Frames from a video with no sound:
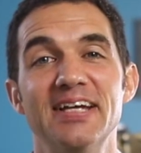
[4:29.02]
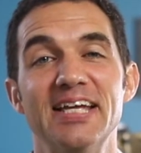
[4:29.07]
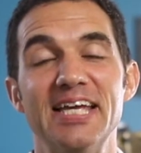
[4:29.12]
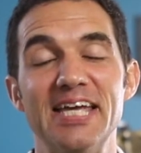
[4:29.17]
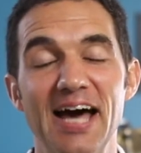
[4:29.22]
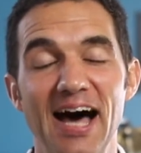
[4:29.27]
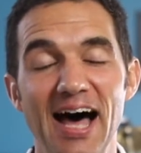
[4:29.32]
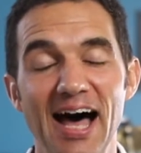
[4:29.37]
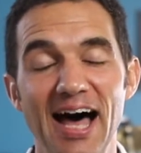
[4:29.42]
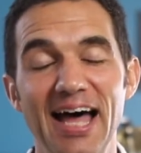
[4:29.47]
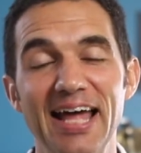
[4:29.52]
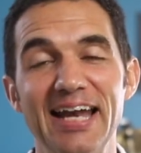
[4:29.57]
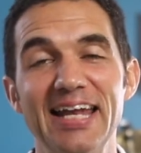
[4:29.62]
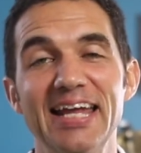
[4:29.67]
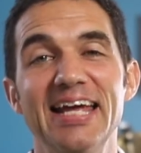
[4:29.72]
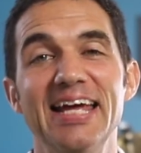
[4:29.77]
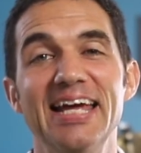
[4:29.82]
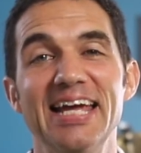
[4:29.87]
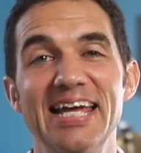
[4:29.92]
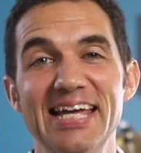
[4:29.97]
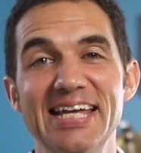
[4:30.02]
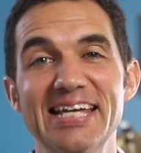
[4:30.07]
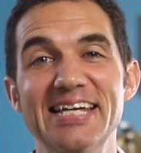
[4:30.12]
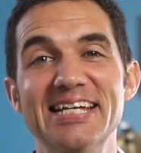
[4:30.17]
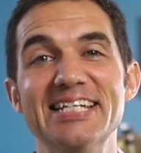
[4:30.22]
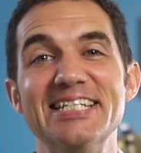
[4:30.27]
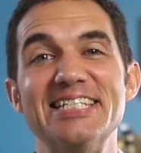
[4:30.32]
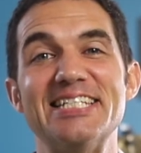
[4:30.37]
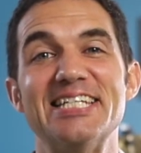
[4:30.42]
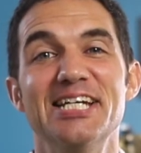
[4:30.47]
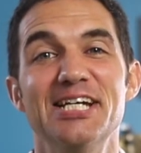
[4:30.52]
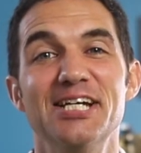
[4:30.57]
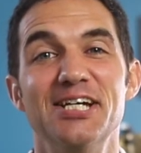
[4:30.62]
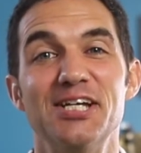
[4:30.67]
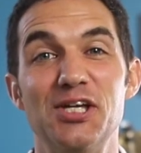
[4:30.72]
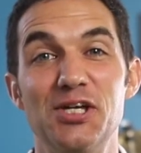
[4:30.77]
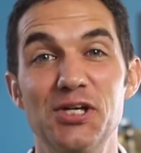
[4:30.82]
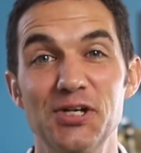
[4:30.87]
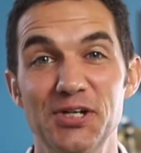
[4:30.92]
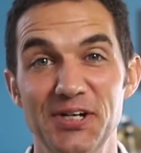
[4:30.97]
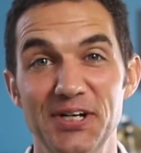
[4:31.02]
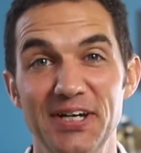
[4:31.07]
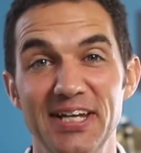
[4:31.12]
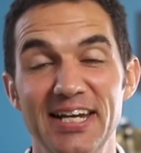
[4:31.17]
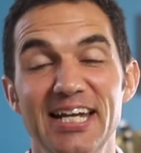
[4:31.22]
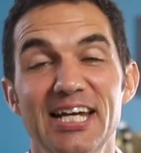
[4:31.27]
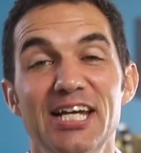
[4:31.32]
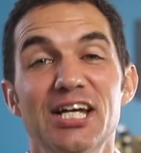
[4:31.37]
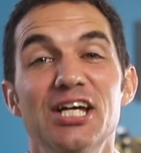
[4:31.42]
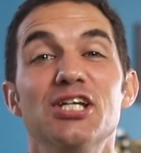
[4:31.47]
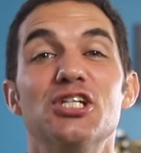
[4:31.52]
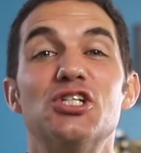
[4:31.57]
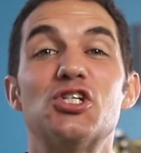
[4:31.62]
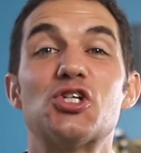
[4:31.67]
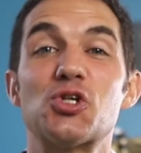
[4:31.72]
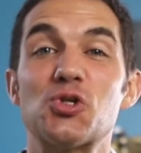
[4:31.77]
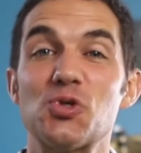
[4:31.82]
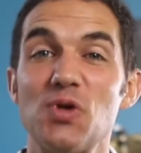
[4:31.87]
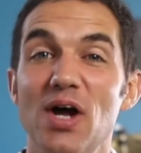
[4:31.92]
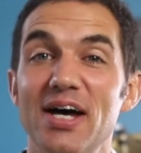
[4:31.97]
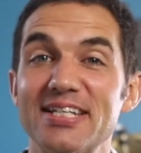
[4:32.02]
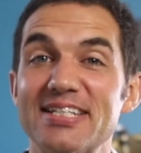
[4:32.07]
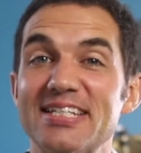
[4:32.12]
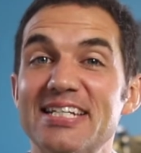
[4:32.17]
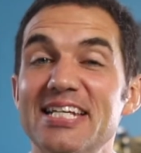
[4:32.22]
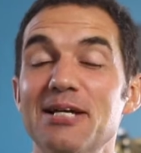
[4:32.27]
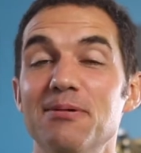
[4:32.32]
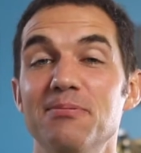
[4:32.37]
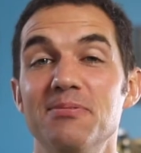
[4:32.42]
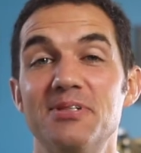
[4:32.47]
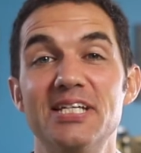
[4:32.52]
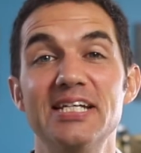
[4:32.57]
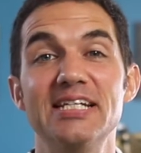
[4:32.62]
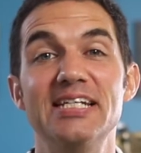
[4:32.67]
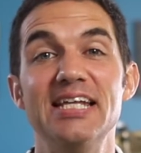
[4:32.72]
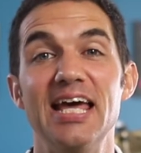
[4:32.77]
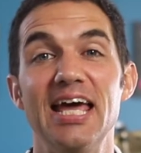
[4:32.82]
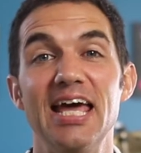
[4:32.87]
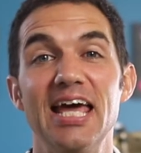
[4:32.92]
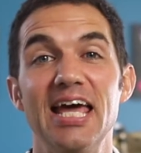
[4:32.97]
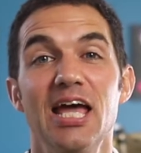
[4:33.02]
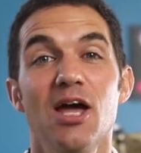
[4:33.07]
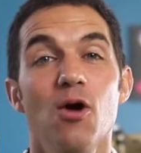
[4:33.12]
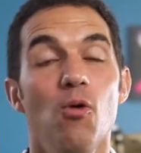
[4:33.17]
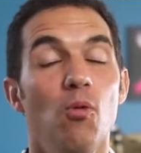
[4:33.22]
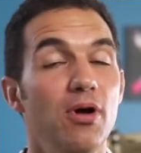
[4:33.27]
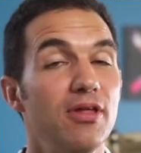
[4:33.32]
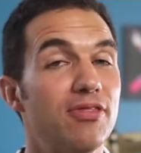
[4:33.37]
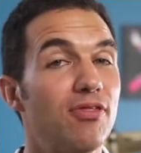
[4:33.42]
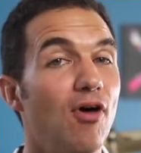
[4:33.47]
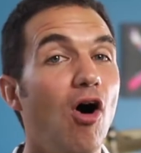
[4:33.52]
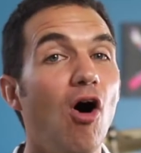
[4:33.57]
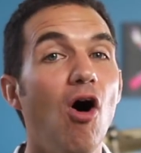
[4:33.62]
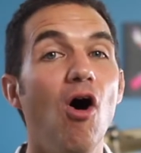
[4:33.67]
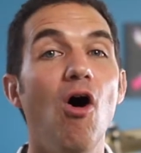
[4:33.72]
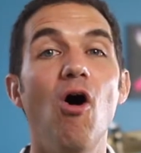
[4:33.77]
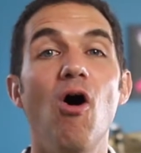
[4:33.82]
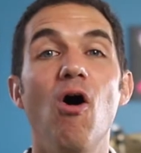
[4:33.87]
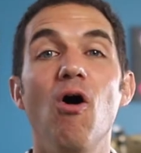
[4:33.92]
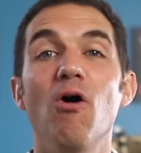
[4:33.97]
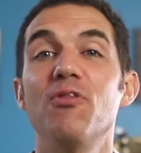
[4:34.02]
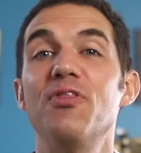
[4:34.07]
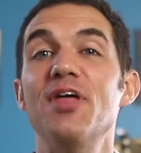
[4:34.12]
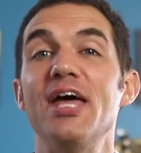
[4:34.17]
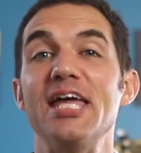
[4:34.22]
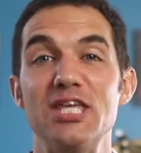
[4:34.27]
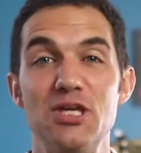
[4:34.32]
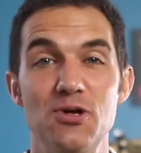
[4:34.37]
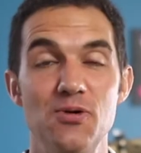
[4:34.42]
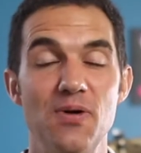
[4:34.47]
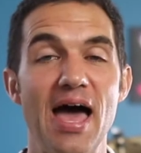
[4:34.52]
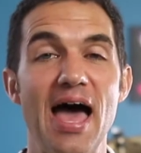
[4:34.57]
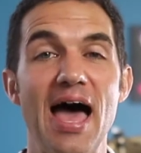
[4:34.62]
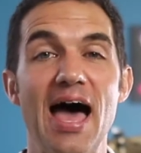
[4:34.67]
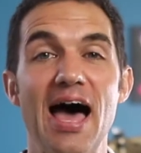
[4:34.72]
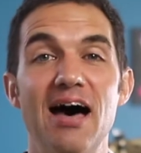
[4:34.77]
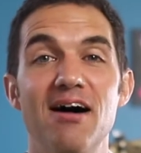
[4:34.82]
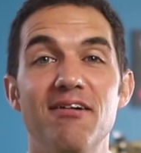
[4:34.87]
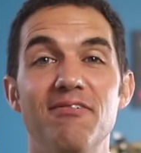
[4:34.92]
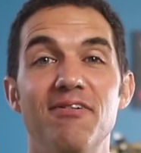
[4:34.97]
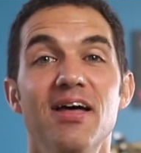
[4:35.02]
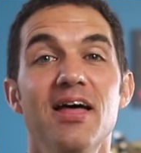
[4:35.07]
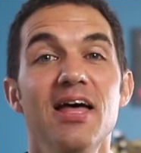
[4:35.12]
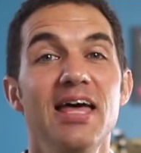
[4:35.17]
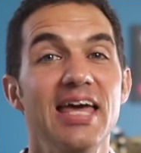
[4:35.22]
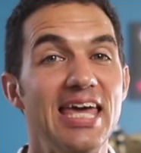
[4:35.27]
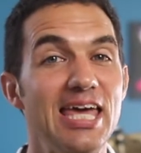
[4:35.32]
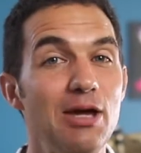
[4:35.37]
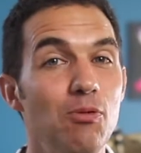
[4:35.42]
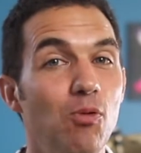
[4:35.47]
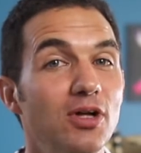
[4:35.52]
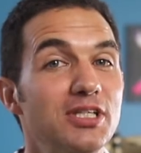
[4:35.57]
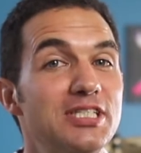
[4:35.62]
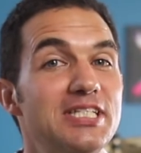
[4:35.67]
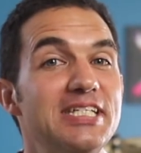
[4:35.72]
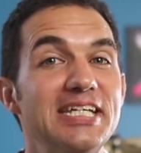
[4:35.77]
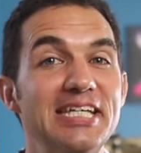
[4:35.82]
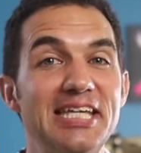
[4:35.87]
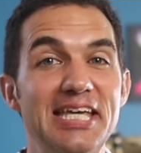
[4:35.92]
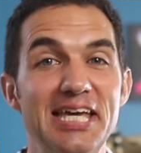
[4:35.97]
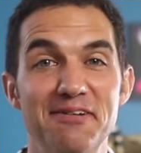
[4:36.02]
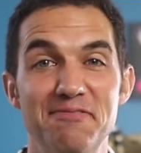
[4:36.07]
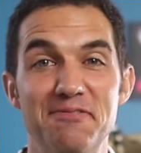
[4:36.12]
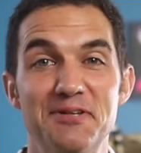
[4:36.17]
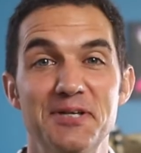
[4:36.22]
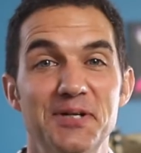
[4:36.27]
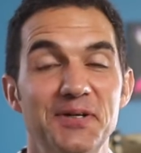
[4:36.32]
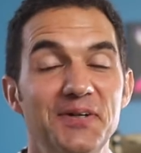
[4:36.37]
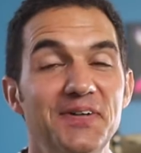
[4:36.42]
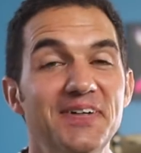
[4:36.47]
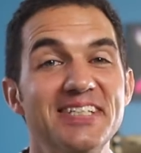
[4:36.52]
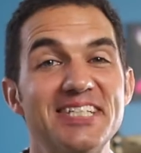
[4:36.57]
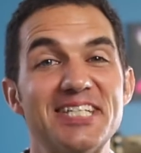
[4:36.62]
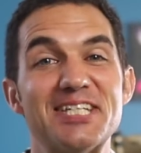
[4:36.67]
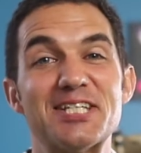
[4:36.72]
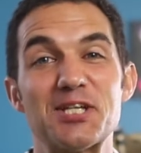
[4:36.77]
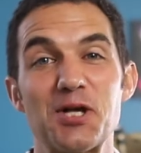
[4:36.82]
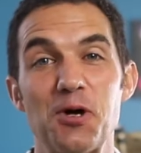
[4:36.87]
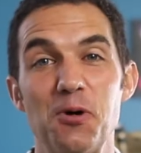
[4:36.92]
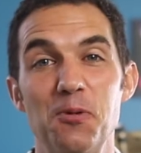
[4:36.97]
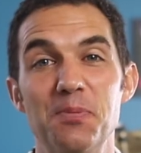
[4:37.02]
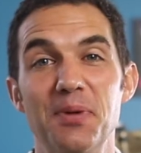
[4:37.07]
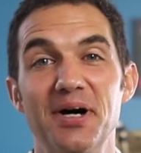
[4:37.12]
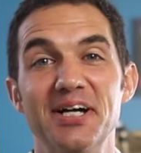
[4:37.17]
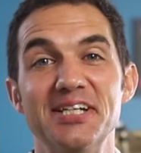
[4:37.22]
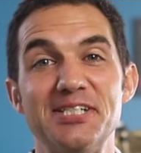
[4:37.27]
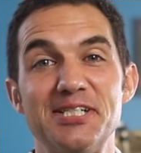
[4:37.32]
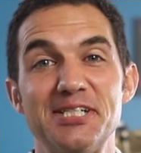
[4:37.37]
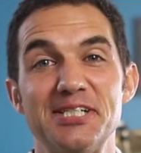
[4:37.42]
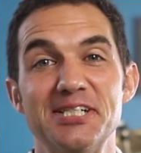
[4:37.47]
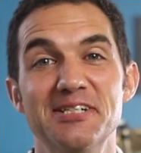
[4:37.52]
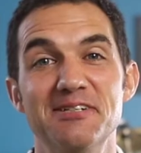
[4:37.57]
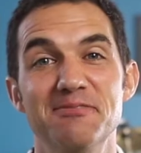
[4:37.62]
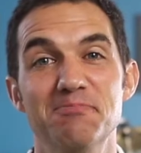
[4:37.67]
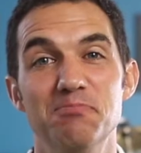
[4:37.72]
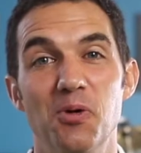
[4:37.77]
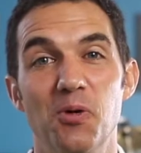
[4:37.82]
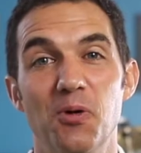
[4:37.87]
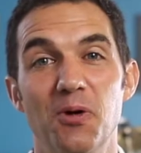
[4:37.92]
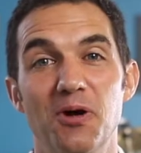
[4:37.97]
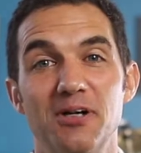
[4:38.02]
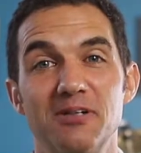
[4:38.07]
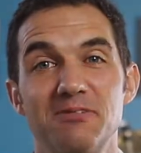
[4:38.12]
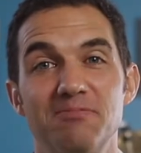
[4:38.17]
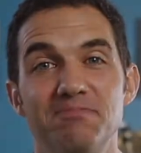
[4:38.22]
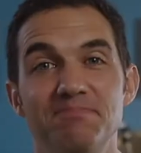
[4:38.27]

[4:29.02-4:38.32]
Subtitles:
God is good. Trust Him today with all that you have. He wants to give you so much more.